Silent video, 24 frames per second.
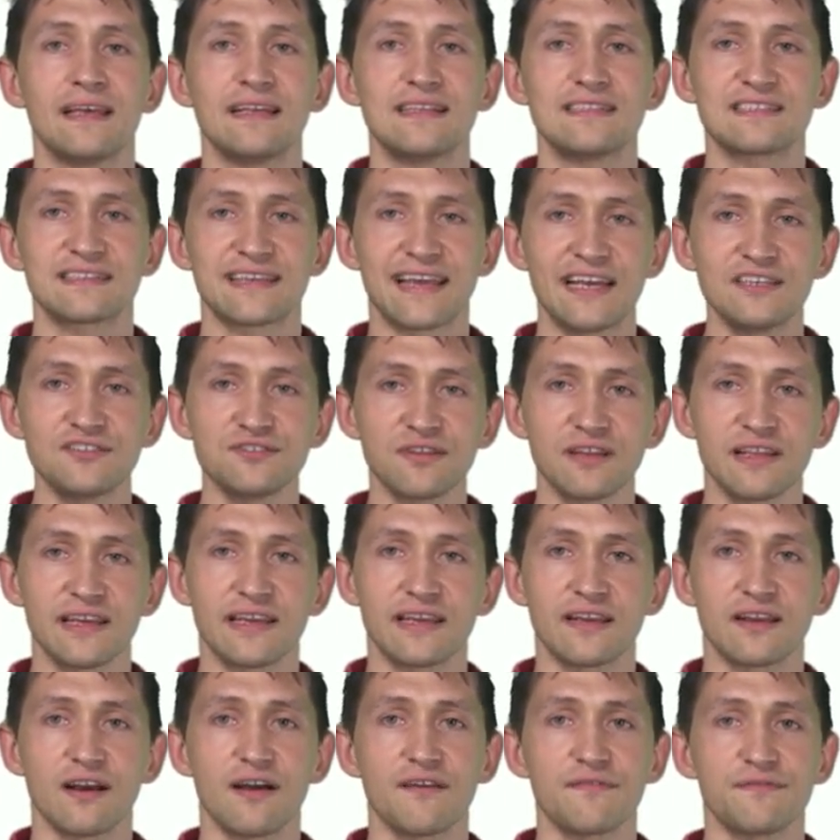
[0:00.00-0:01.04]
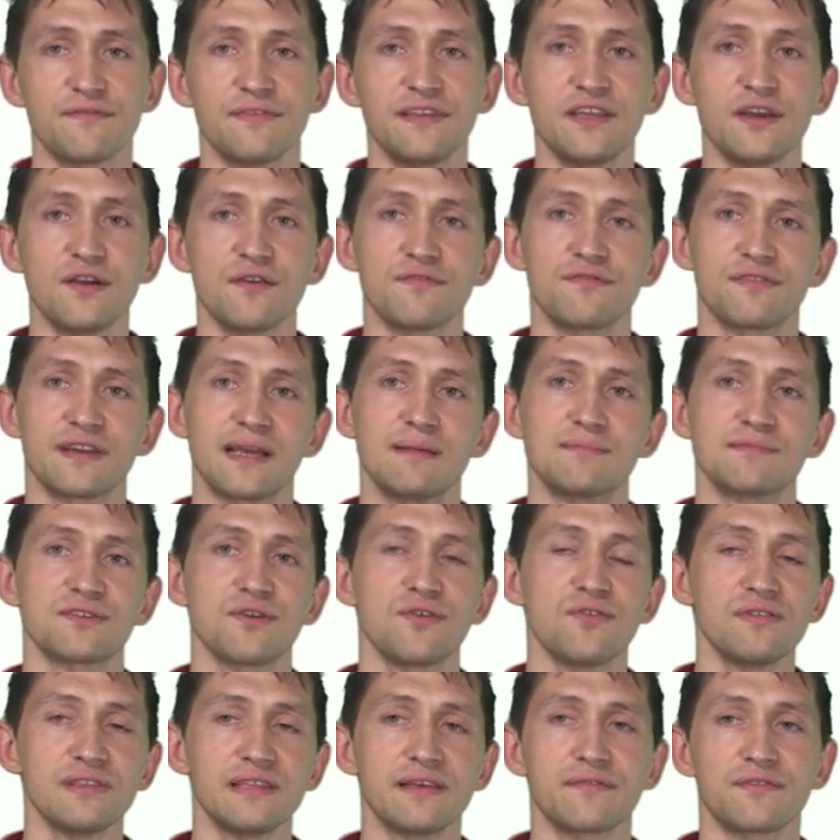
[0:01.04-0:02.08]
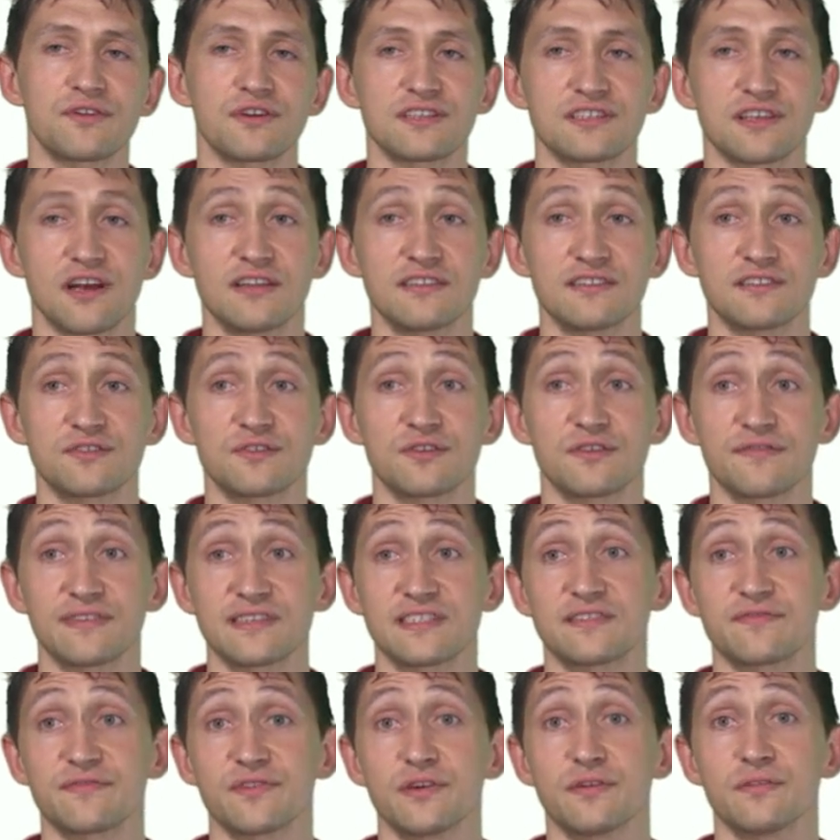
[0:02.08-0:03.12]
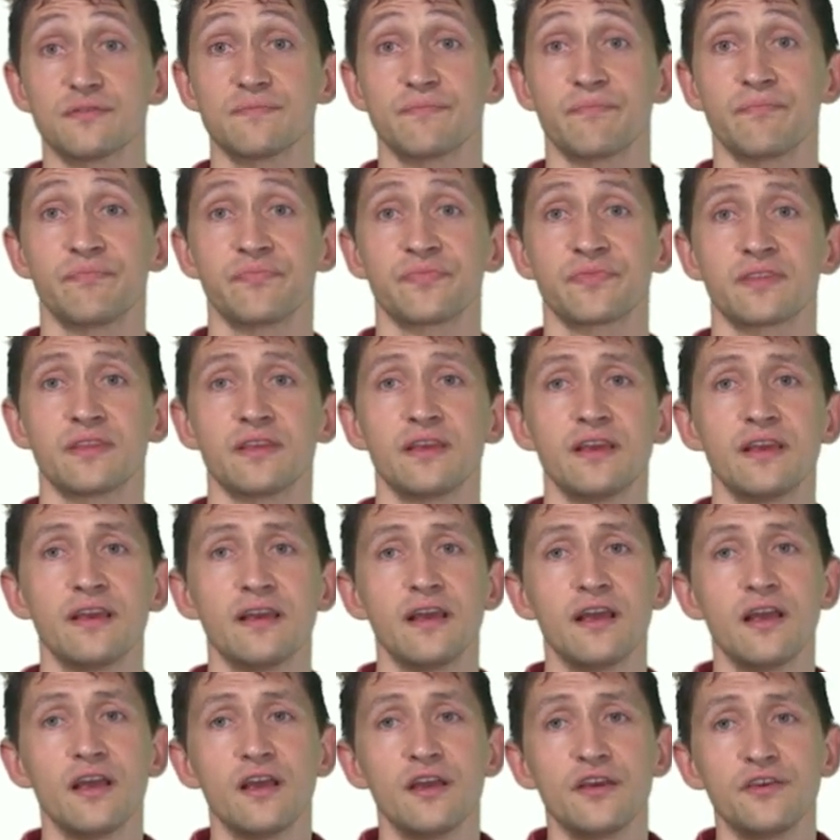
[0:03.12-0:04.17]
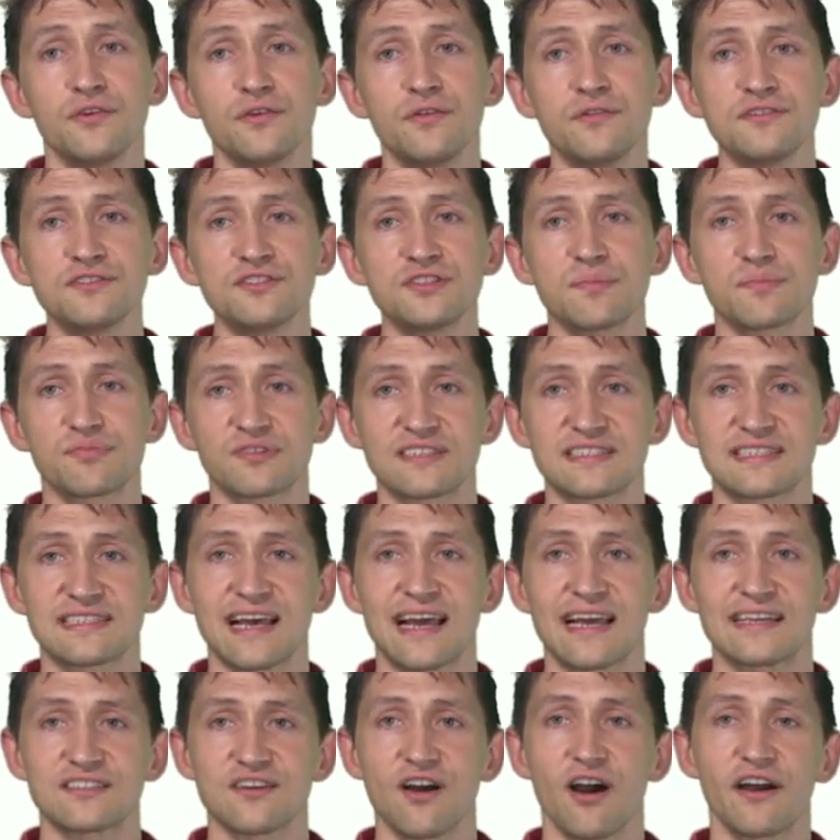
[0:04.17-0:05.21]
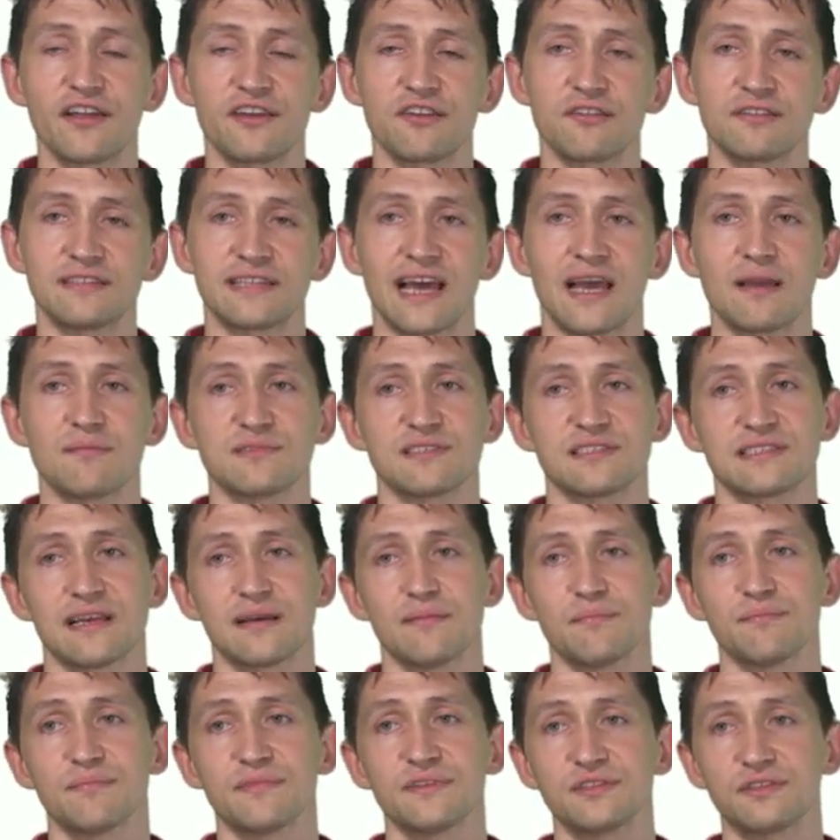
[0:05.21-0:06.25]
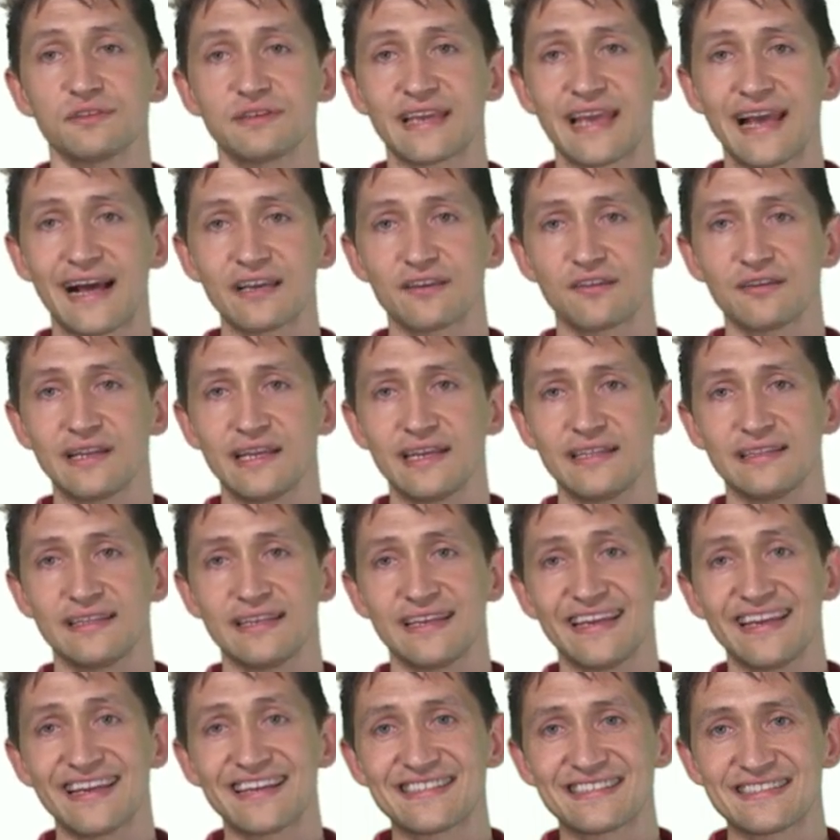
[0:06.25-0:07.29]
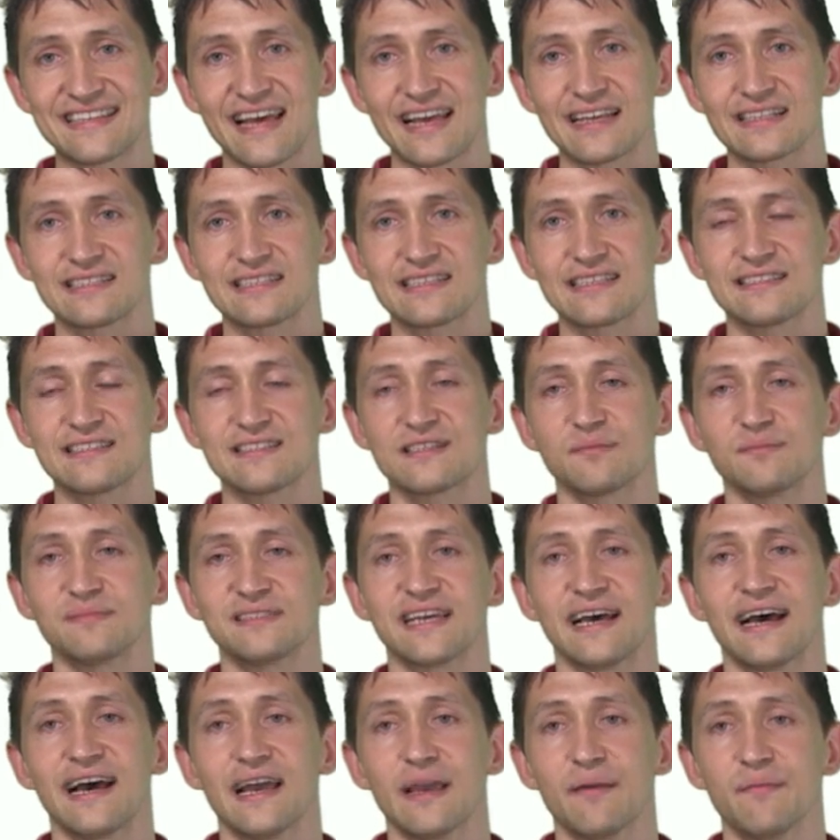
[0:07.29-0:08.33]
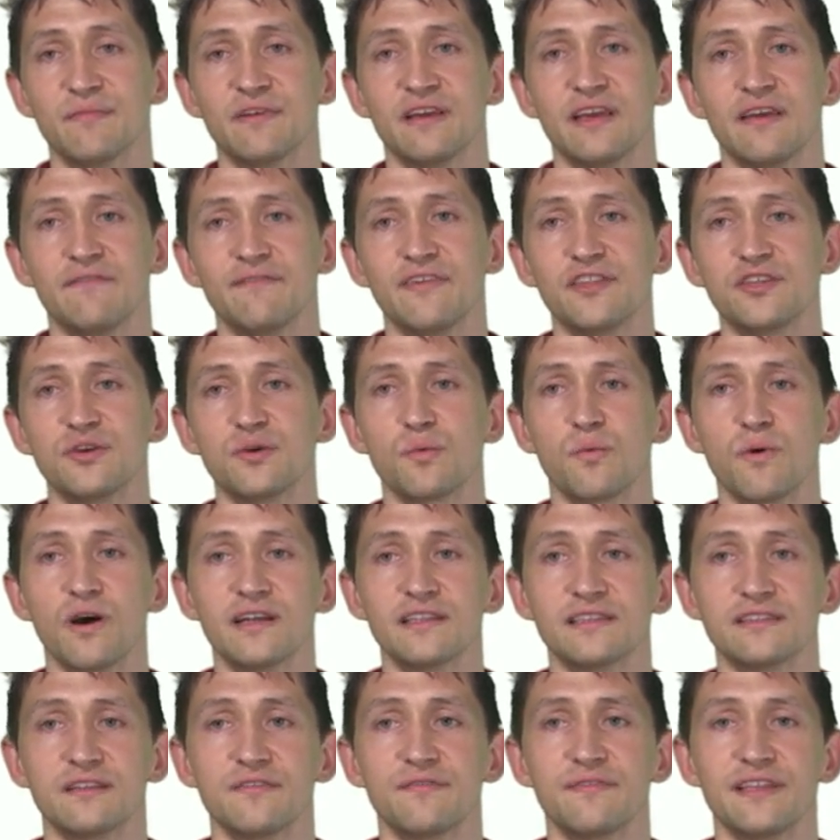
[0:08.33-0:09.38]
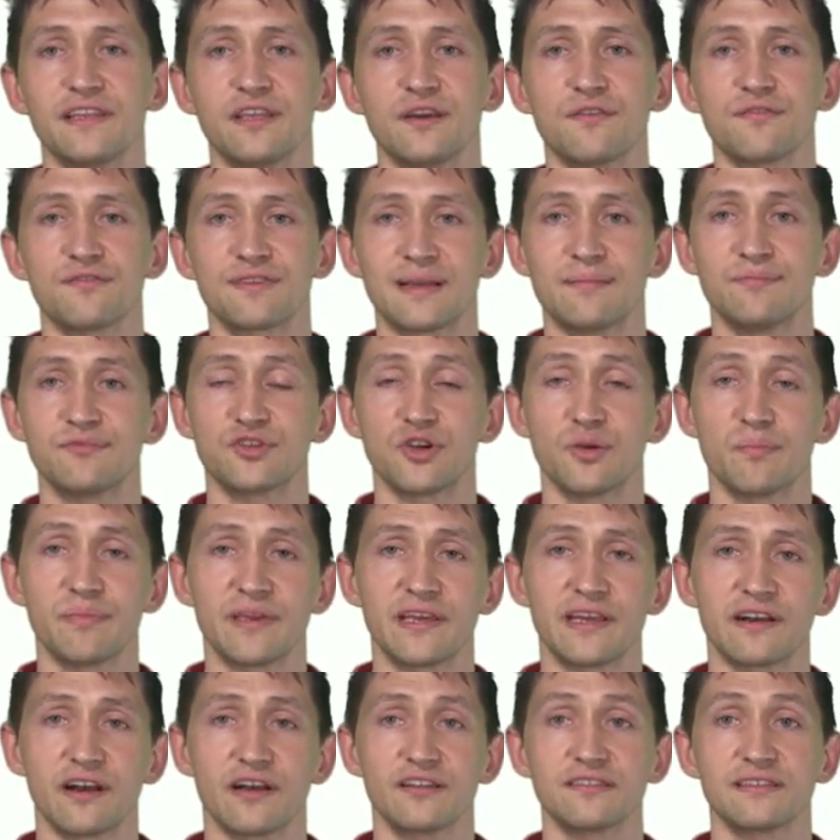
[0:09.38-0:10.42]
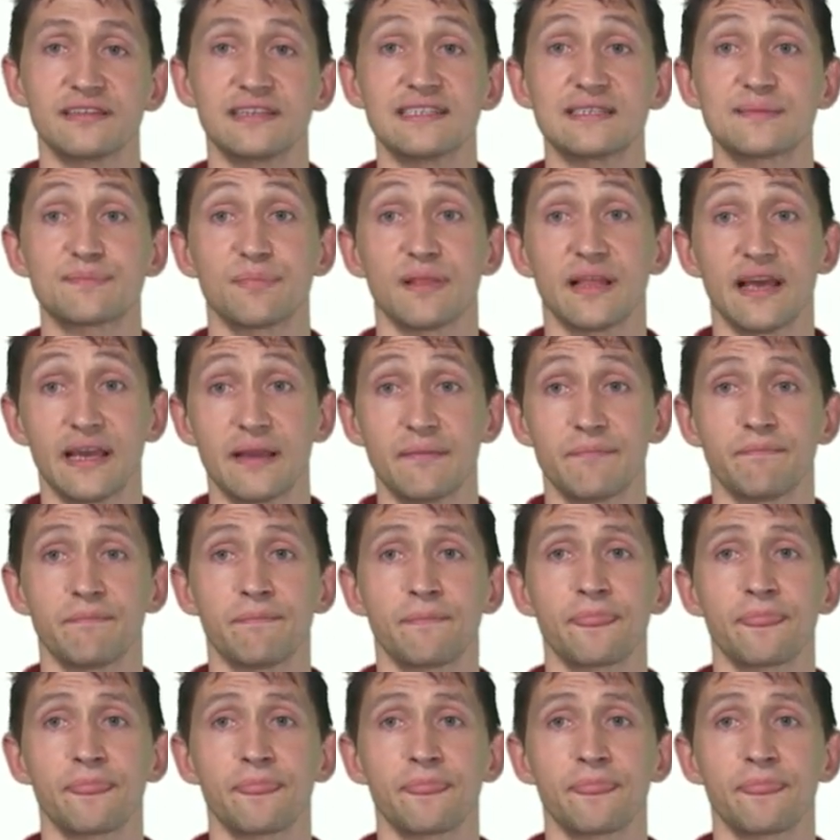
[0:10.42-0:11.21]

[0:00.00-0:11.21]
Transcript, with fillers: Scheduling of video frames only works on surface view. Use the precise audio timestamp to calculate the exact system time when you want the video frame to appear on the display.